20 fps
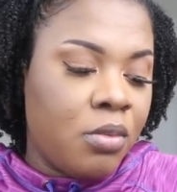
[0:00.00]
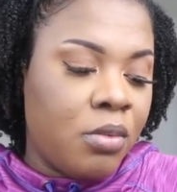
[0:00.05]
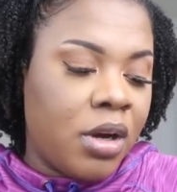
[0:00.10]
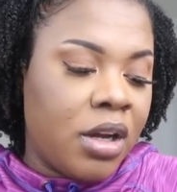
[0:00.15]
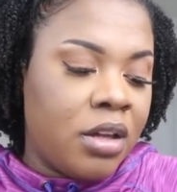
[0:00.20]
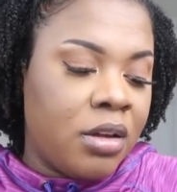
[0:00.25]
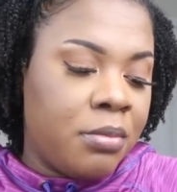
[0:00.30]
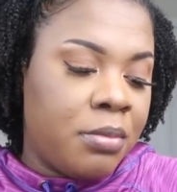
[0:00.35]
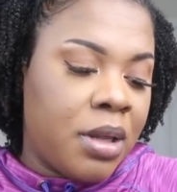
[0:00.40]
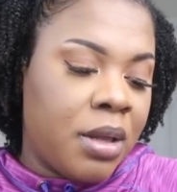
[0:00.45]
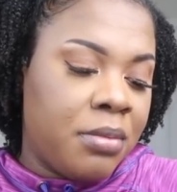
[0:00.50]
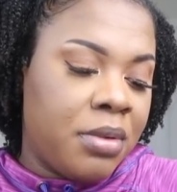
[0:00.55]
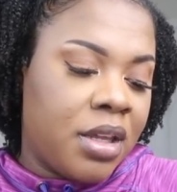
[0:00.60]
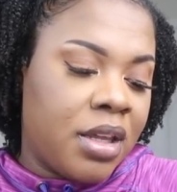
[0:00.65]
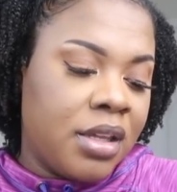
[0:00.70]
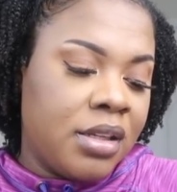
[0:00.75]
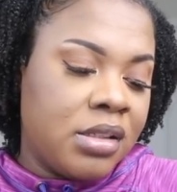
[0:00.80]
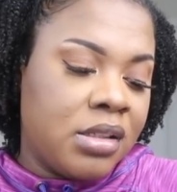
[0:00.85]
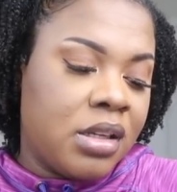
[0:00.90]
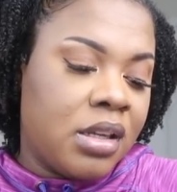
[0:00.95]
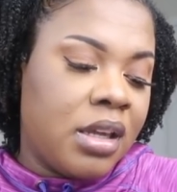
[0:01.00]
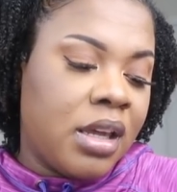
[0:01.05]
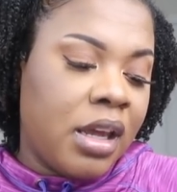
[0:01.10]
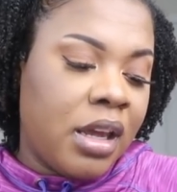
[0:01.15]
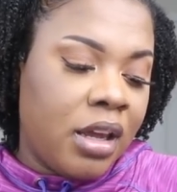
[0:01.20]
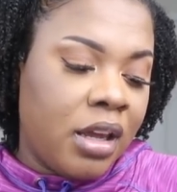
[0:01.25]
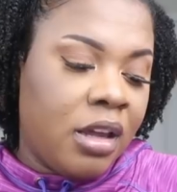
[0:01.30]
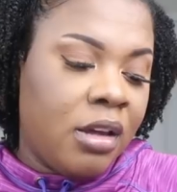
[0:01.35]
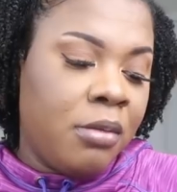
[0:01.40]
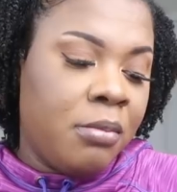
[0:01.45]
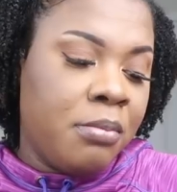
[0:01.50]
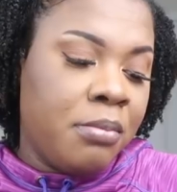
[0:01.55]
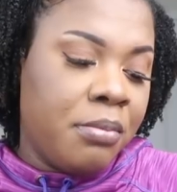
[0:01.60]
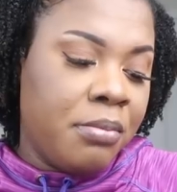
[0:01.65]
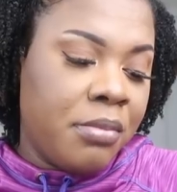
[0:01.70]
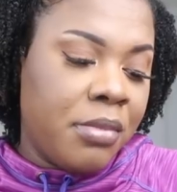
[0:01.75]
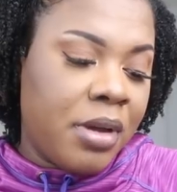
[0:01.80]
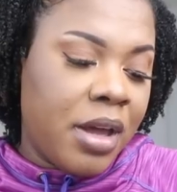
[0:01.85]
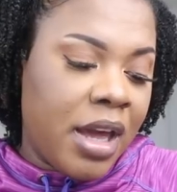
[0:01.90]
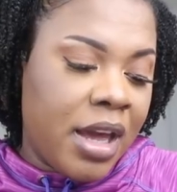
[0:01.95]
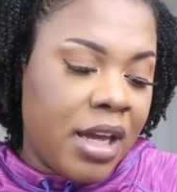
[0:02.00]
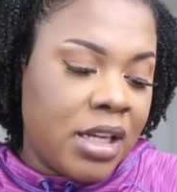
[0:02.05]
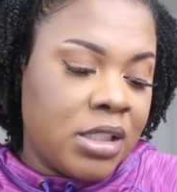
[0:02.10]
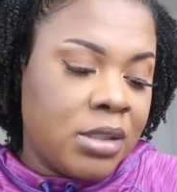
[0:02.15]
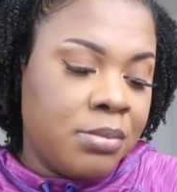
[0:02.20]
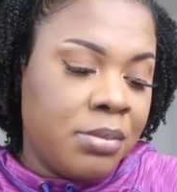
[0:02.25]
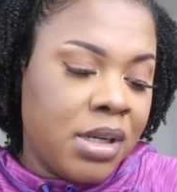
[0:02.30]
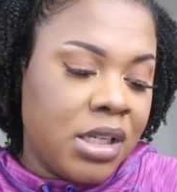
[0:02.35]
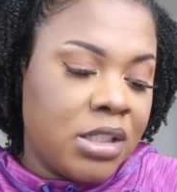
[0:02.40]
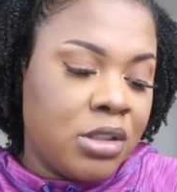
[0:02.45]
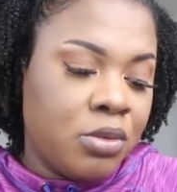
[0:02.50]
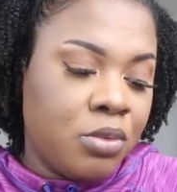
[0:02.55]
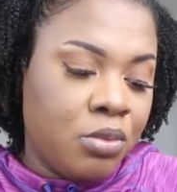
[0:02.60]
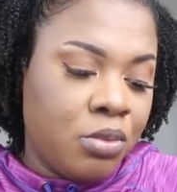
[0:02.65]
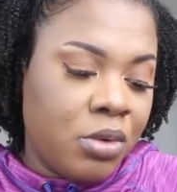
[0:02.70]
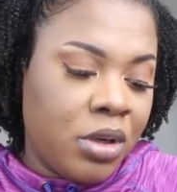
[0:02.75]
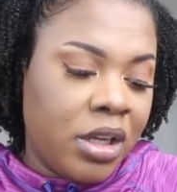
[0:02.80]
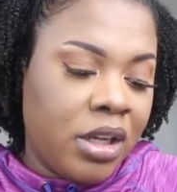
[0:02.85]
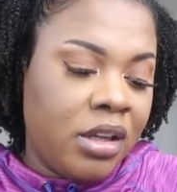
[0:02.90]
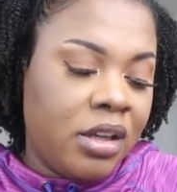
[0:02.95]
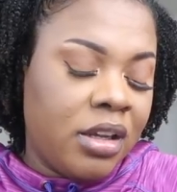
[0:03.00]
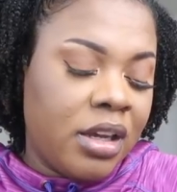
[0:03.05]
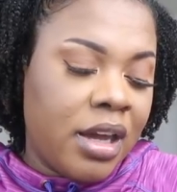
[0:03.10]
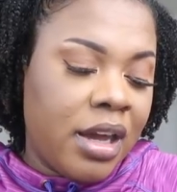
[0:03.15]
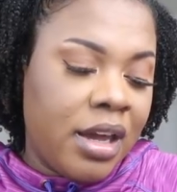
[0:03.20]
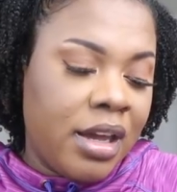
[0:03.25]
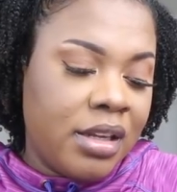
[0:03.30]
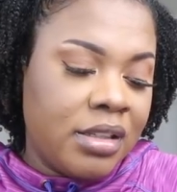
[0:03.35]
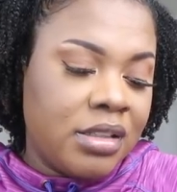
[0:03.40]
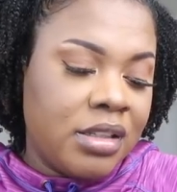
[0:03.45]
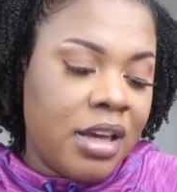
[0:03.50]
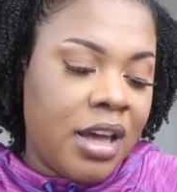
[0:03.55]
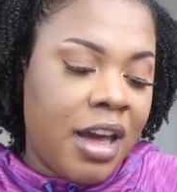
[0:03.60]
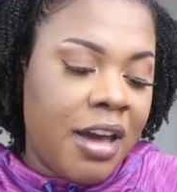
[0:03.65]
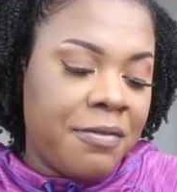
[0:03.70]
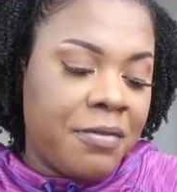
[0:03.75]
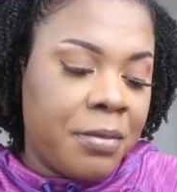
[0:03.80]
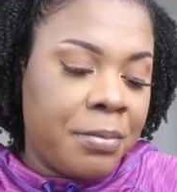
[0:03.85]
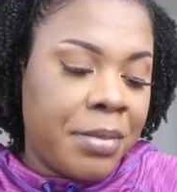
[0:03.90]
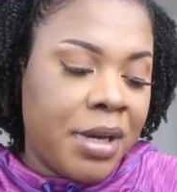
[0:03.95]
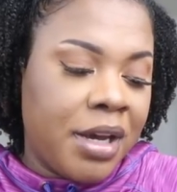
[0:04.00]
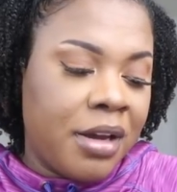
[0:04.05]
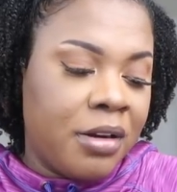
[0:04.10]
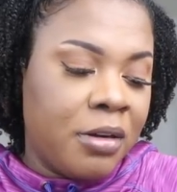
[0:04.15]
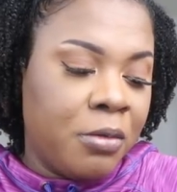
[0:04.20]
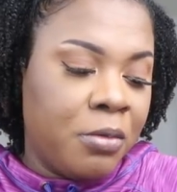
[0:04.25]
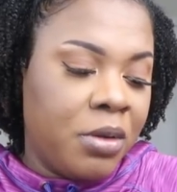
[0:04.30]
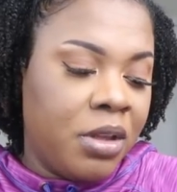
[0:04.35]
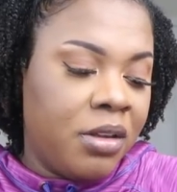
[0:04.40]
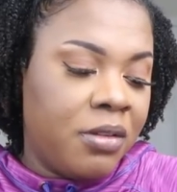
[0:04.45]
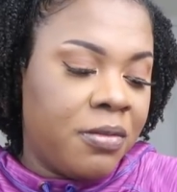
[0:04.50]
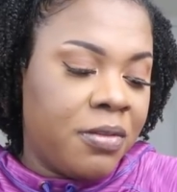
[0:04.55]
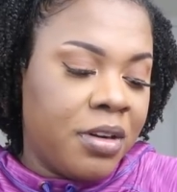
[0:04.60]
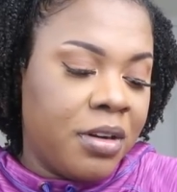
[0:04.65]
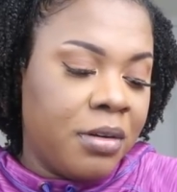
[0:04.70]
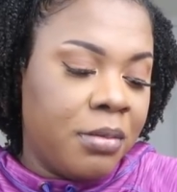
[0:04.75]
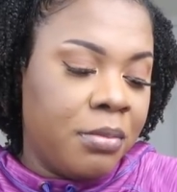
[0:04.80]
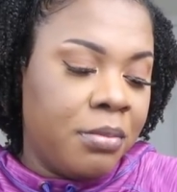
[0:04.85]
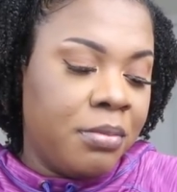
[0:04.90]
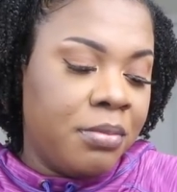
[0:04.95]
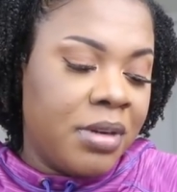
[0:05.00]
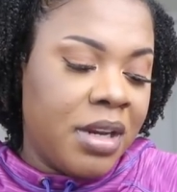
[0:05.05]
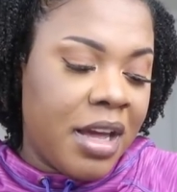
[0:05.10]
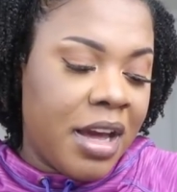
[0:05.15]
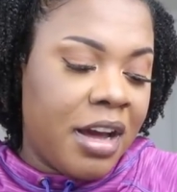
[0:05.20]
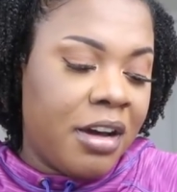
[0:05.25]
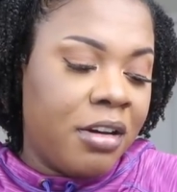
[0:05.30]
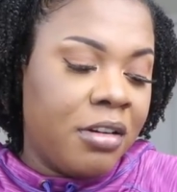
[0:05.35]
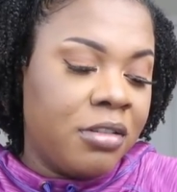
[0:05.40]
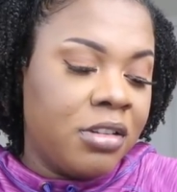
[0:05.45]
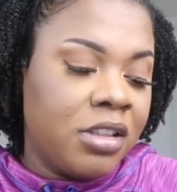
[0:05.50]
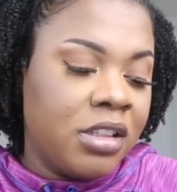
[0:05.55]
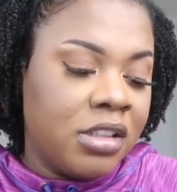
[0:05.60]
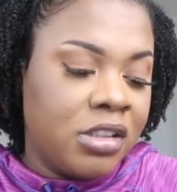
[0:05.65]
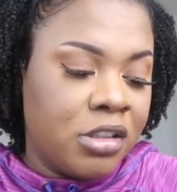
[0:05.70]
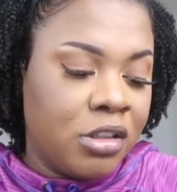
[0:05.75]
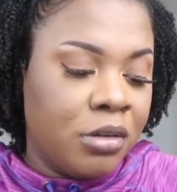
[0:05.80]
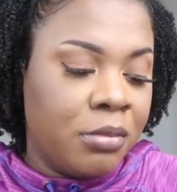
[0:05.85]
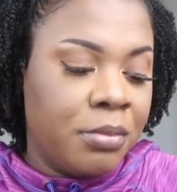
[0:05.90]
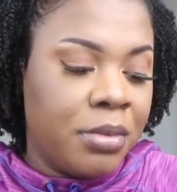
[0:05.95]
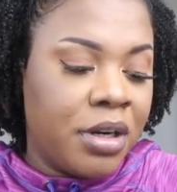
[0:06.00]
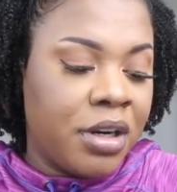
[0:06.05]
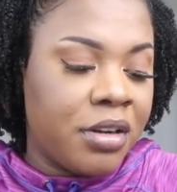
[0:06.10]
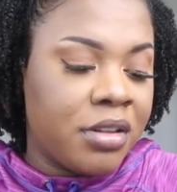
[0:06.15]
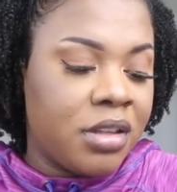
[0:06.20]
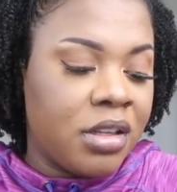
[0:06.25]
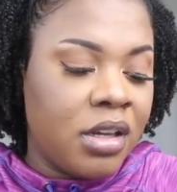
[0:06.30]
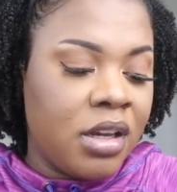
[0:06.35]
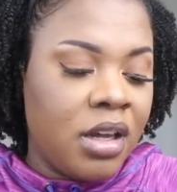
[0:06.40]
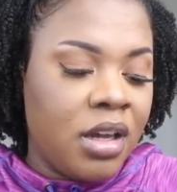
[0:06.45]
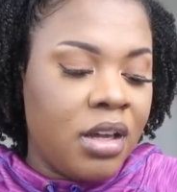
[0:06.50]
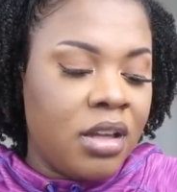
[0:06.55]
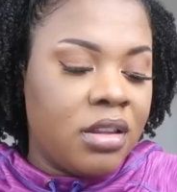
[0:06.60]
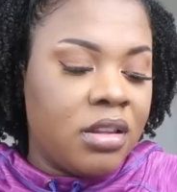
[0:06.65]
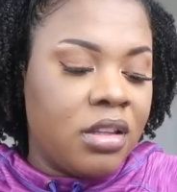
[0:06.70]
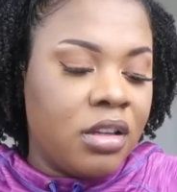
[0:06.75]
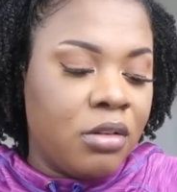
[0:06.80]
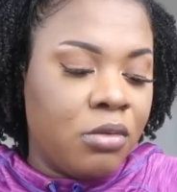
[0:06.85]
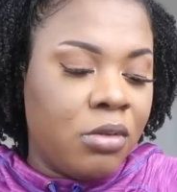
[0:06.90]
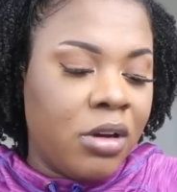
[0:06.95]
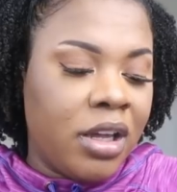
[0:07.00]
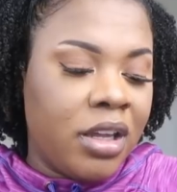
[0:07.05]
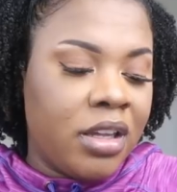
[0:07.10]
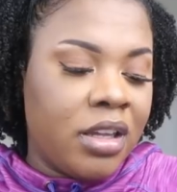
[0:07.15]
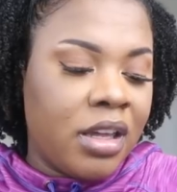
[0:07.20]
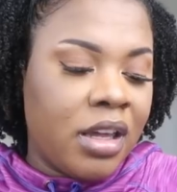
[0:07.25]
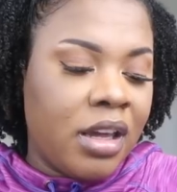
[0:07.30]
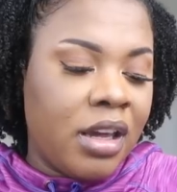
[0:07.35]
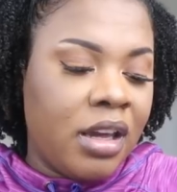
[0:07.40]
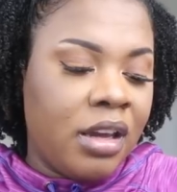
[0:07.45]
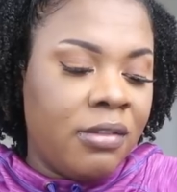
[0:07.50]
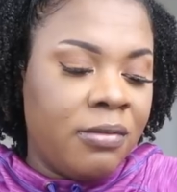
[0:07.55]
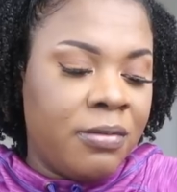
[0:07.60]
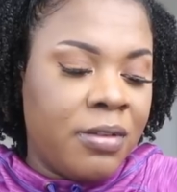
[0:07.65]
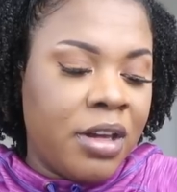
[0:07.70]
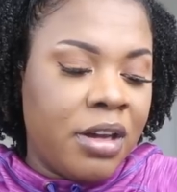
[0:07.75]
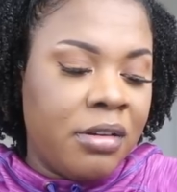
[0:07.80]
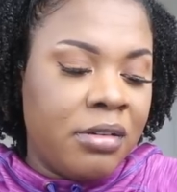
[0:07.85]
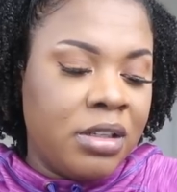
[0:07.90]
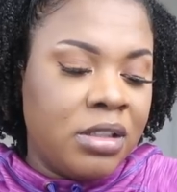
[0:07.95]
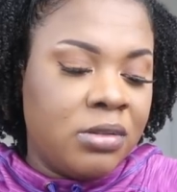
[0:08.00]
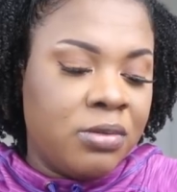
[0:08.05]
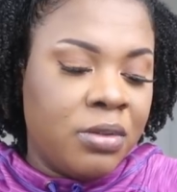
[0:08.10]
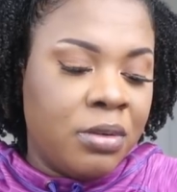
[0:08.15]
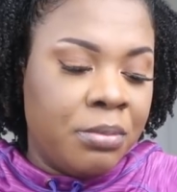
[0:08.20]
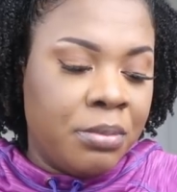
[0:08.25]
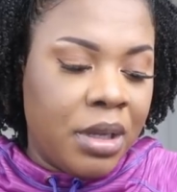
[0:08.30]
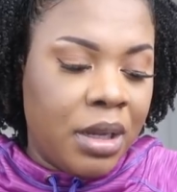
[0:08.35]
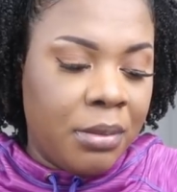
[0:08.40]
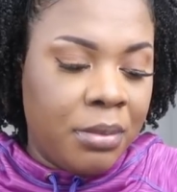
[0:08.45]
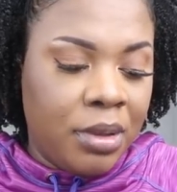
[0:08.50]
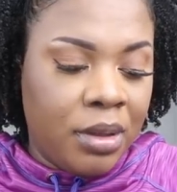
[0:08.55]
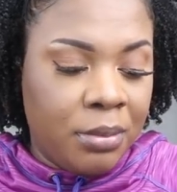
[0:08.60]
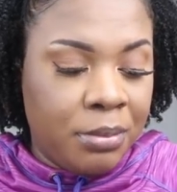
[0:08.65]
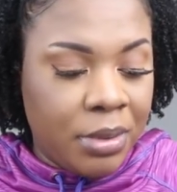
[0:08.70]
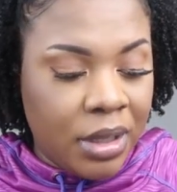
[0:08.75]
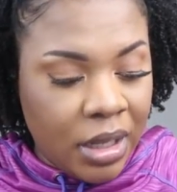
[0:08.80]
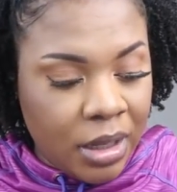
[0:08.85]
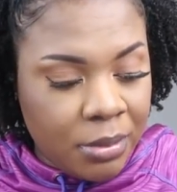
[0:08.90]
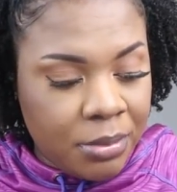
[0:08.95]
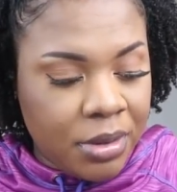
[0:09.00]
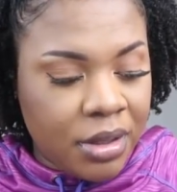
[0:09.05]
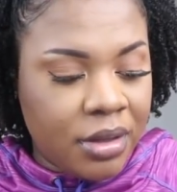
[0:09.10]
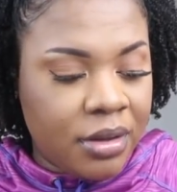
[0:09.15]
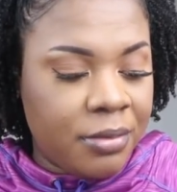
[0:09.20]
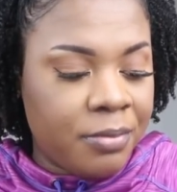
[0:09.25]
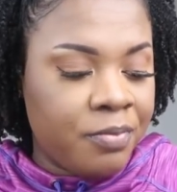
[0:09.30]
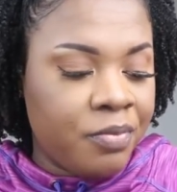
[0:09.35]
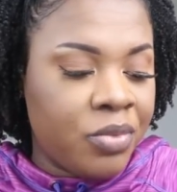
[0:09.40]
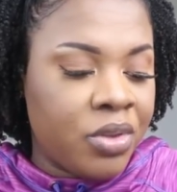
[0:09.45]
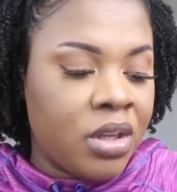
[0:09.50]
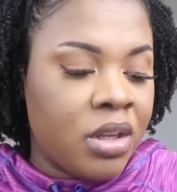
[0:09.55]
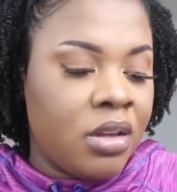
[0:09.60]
While your baby can gain as much weight as a half a pound a week from now until birth, the weight gain varies from baby to baby.